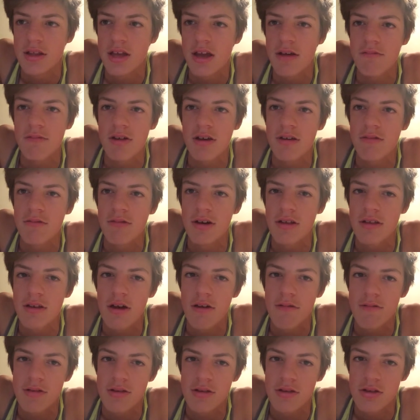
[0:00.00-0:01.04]
Then we went
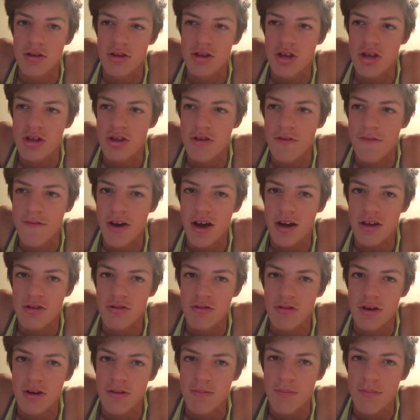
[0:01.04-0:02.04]
over to the ginger factory,